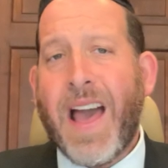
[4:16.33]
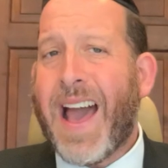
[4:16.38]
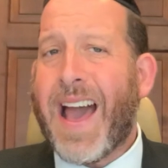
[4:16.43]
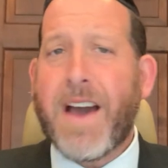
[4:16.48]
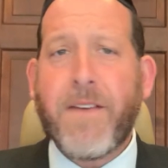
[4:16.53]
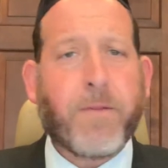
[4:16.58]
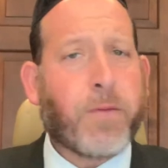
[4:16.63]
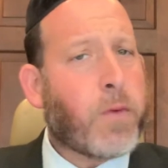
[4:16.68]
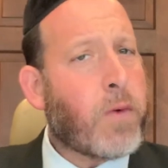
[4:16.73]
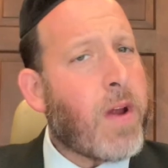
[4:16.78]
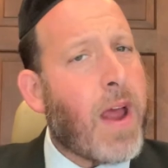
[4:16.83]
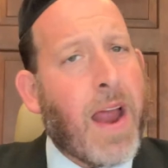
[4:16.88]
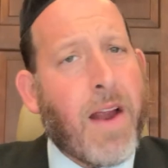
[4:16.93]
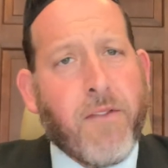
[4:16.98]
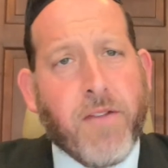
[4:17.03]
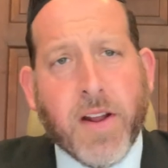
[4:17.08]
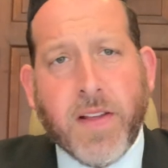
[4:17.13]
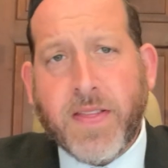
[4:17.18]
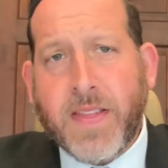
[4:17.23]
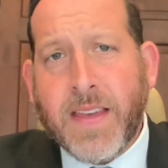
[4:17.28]
after
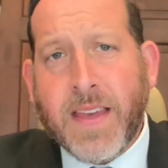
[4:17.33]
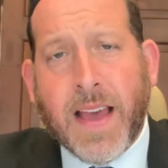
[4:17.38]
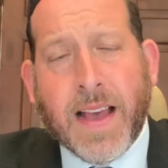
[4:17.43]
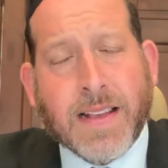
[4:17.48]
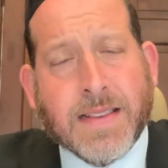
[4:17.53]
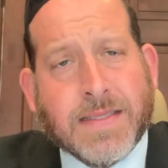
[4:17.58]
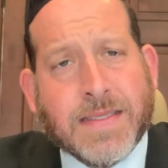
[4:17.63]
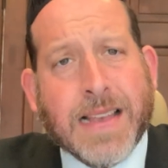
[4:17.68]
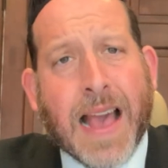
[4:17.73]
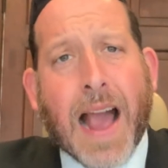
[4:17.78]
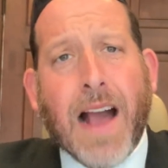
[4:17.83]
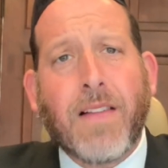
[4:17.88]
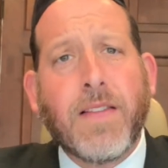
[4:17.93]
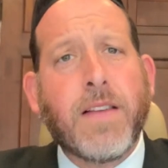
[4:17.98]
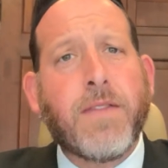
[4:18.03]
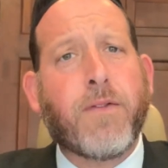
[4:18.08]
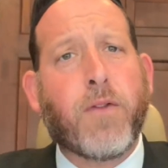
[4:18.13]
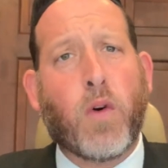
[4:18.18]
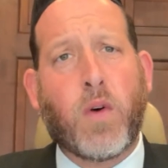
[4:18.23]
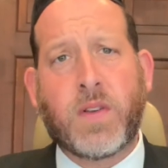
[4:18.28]
everything
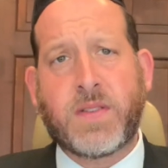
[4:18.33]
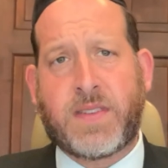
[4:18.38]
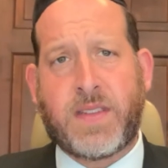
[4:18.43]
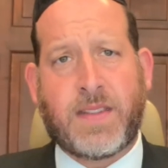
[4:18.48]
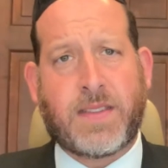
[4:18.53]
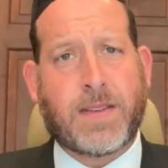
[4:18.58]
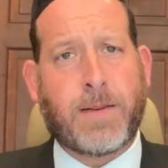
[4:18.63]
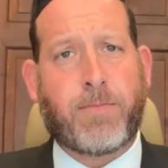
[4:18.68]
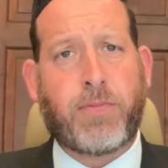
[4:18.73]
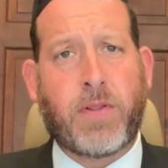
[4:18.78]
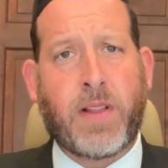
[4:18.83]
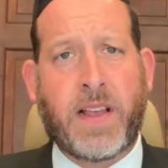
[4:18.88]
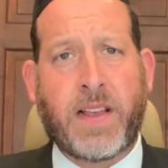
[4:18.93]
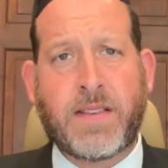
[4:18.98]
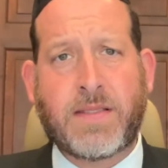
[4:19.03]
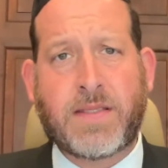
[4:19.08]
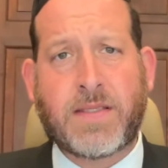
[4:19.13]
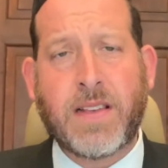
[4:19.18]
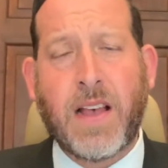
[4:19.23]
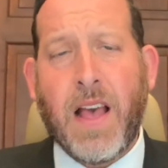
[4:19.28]
exactly falls into
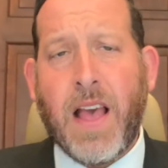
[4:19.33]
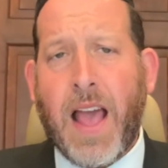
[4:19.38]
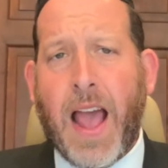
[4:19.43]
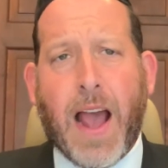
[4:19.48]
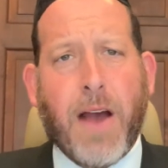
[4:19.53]
place,